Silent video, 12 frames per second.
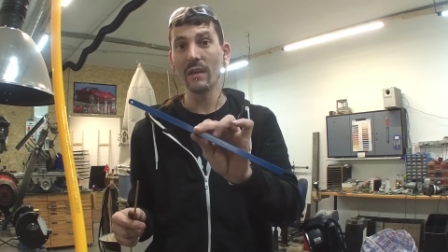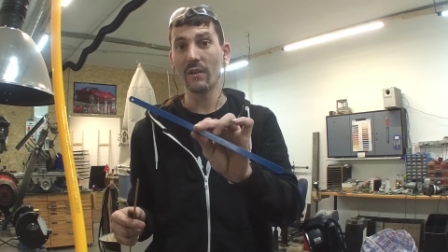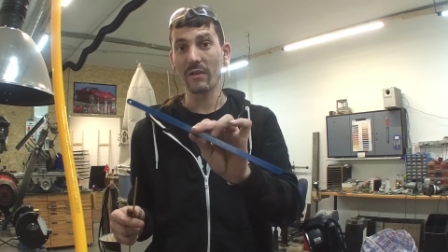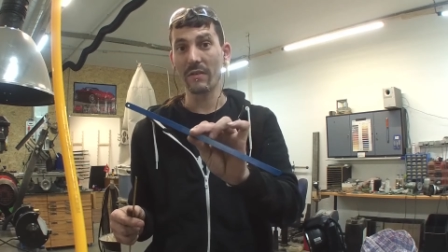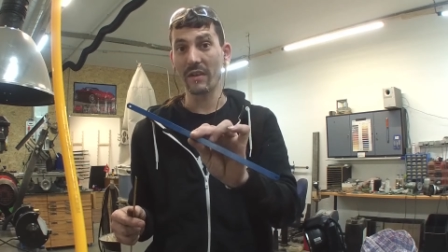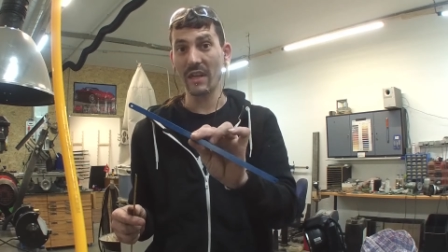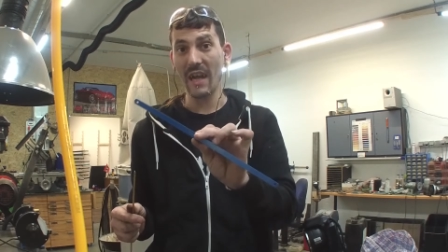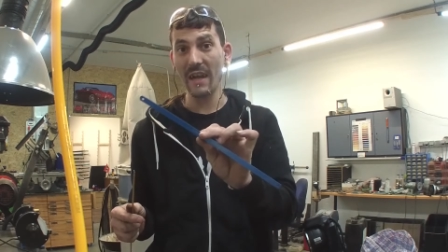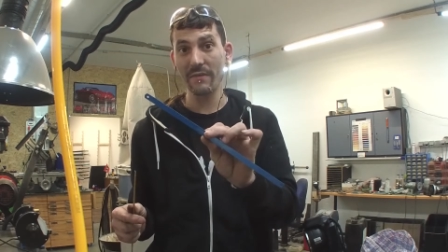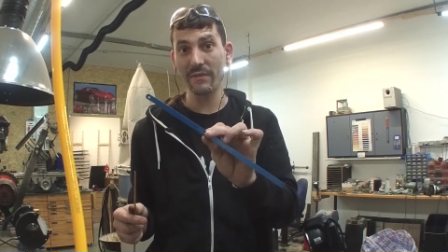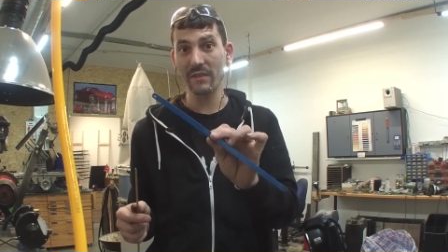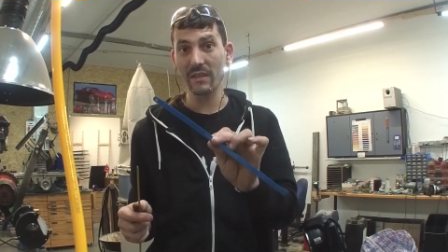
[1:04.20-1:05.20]
or even
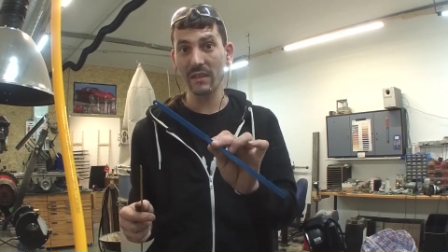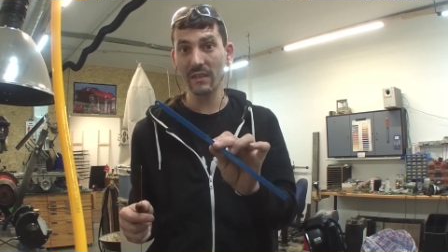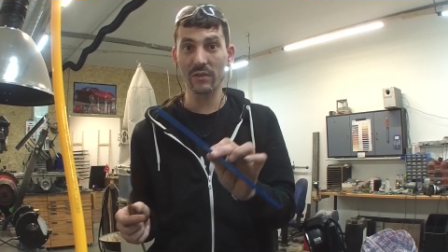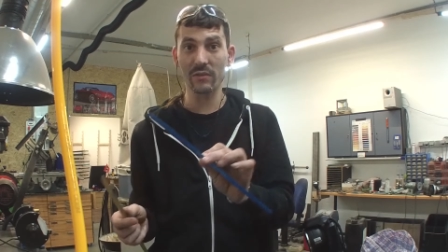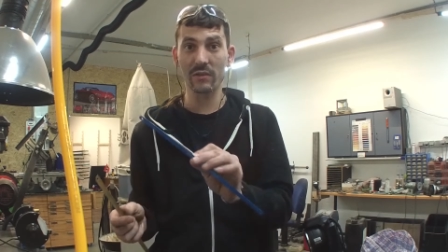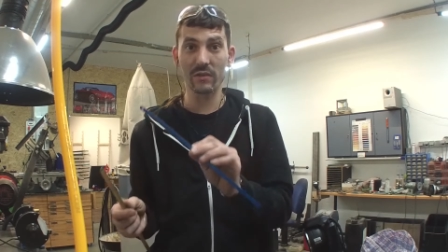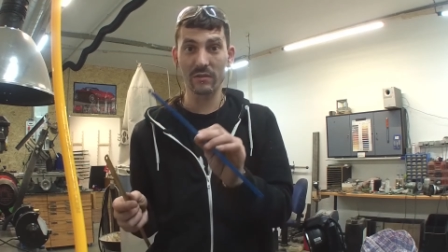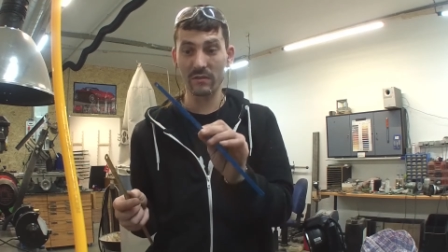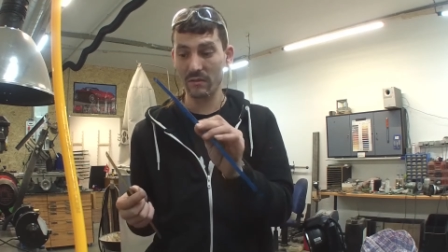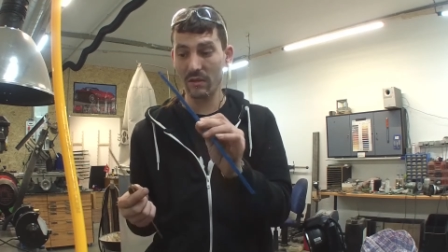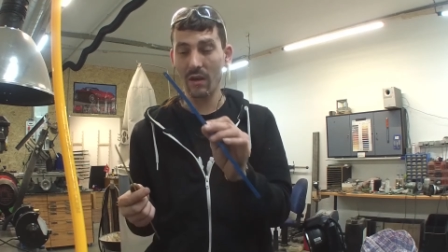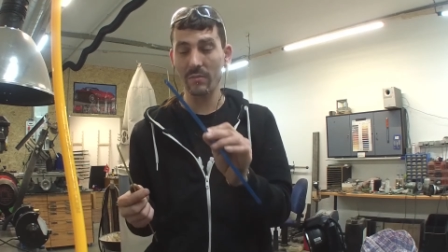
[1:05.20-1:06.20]
knife steel, a good
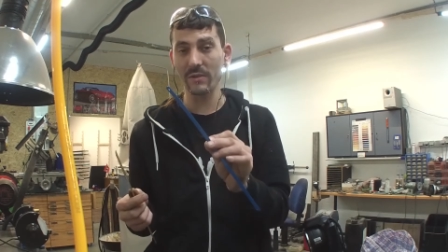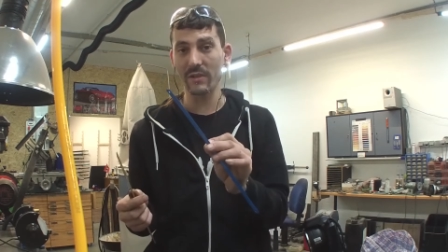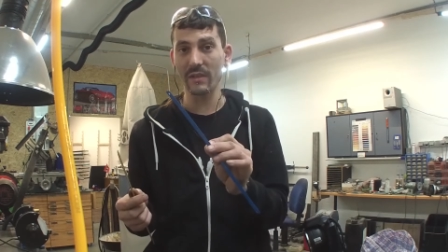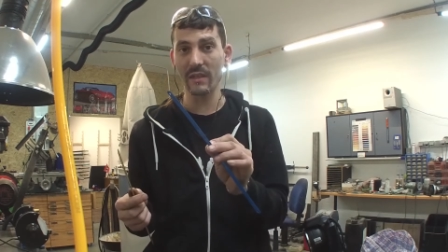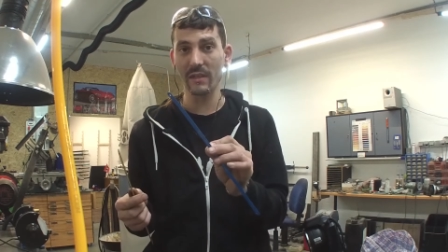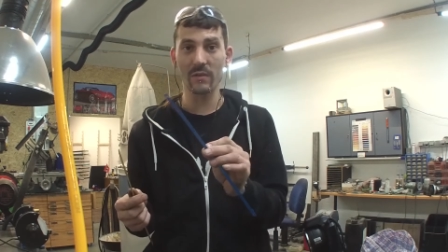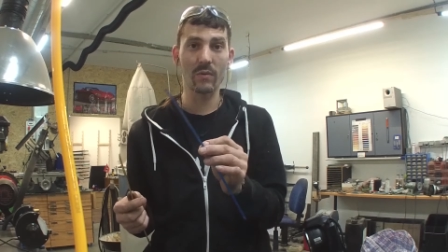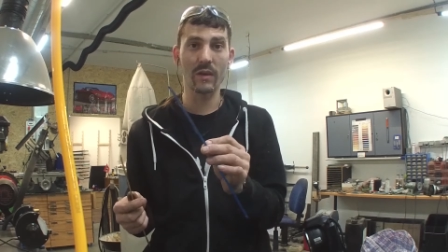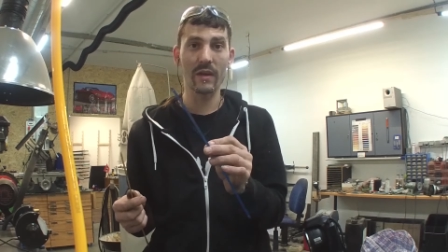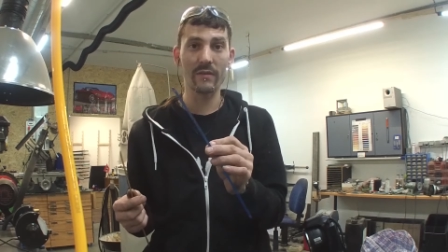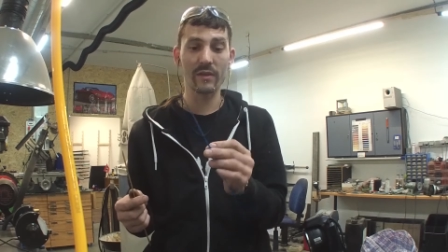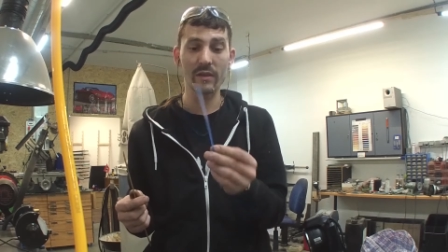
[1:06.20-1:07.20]
carbon steel or
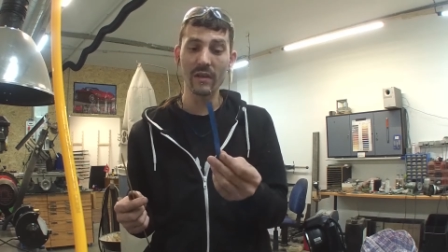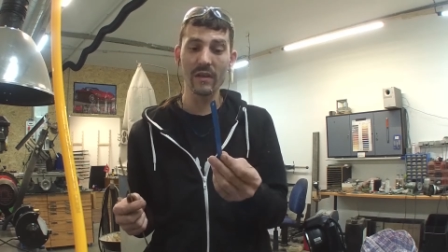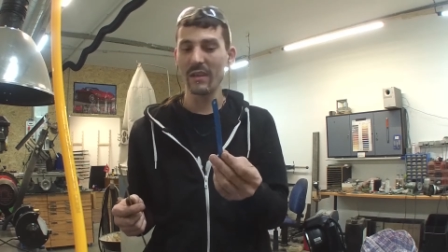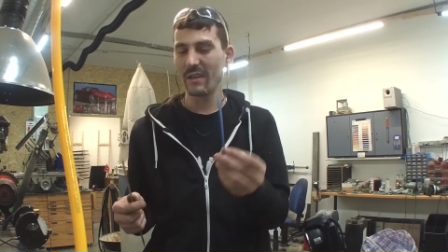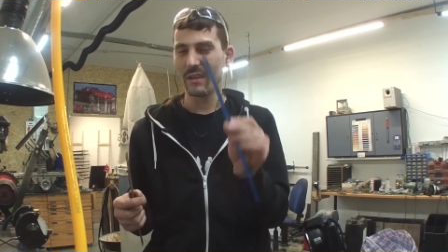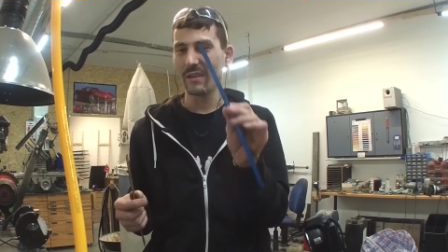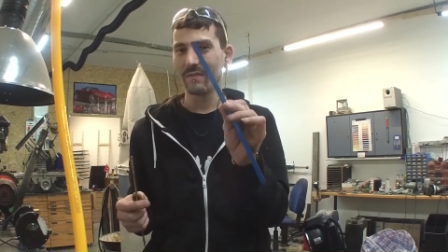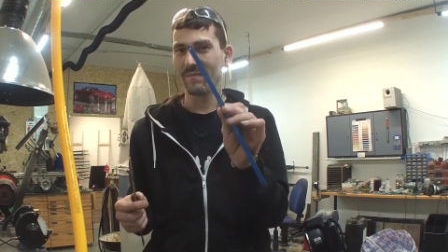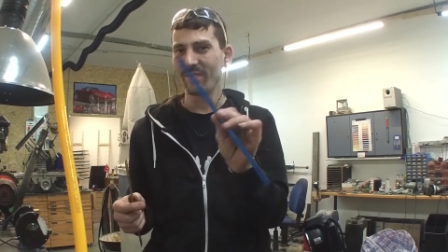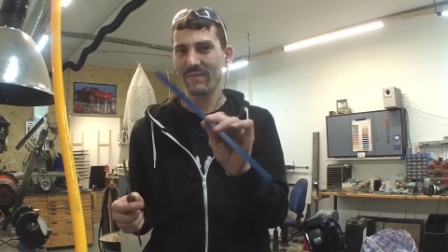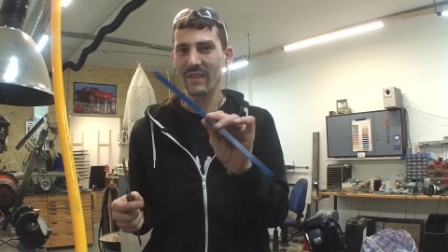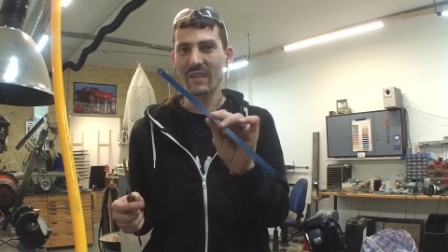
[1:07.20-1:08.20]
whatever,
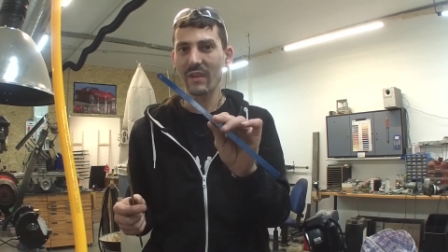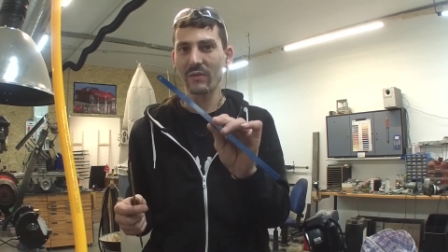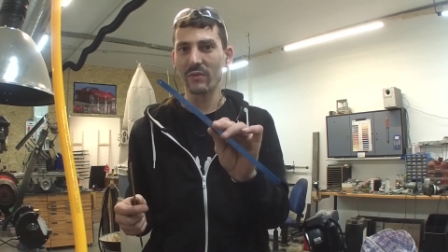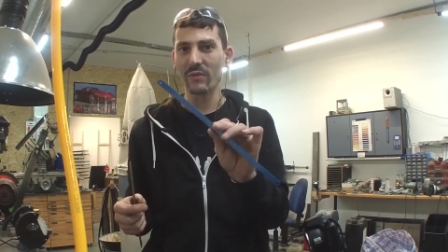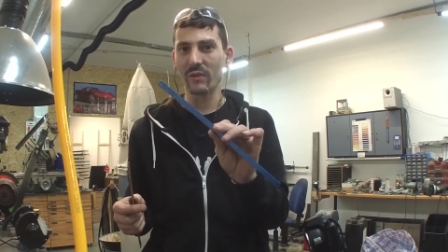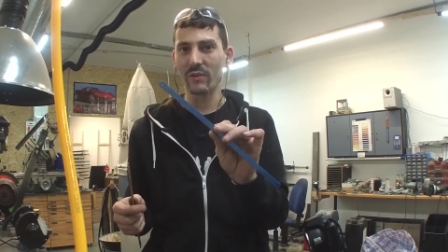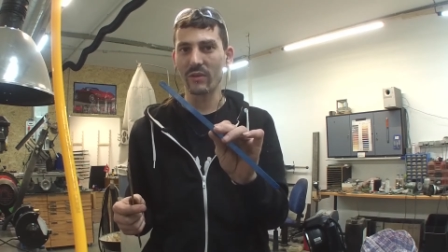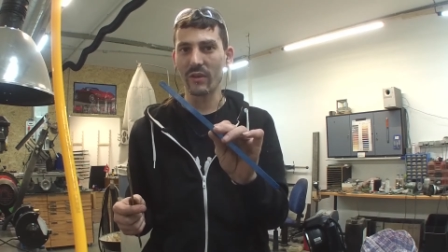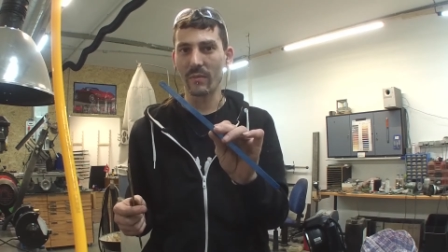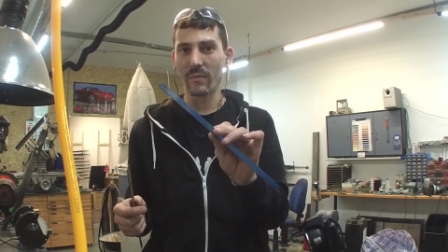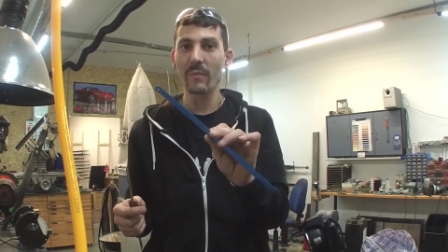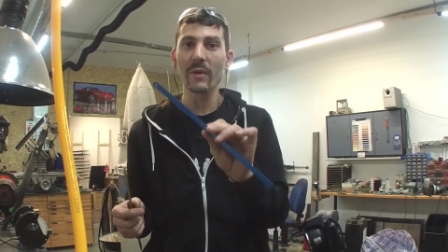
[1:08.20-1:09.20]
they don't do a good
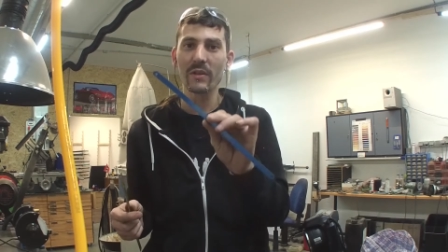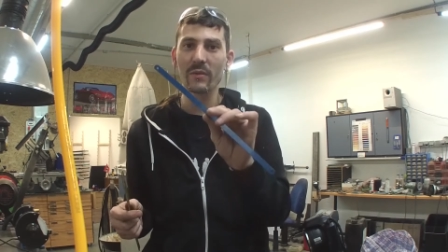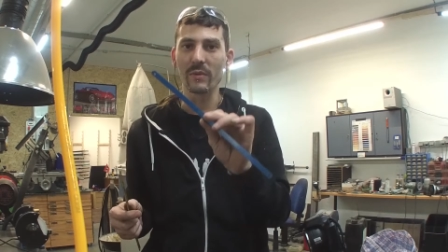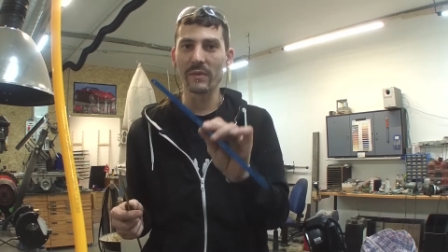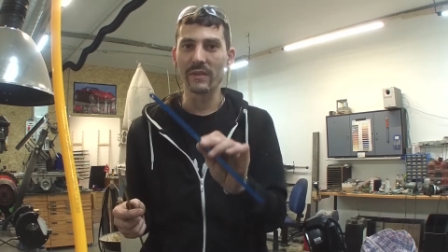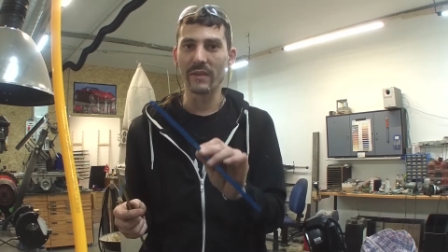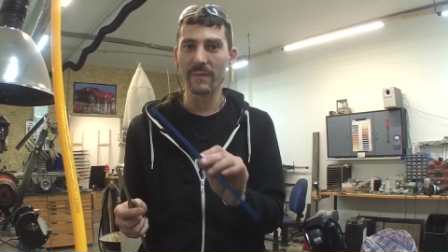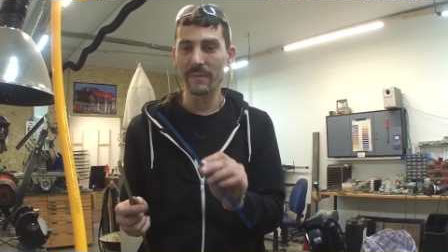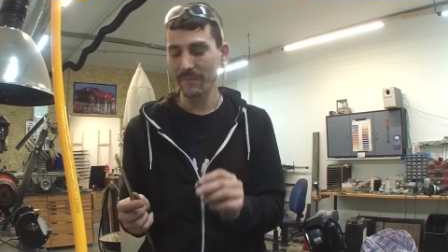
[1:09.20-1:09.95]
job, but you will see.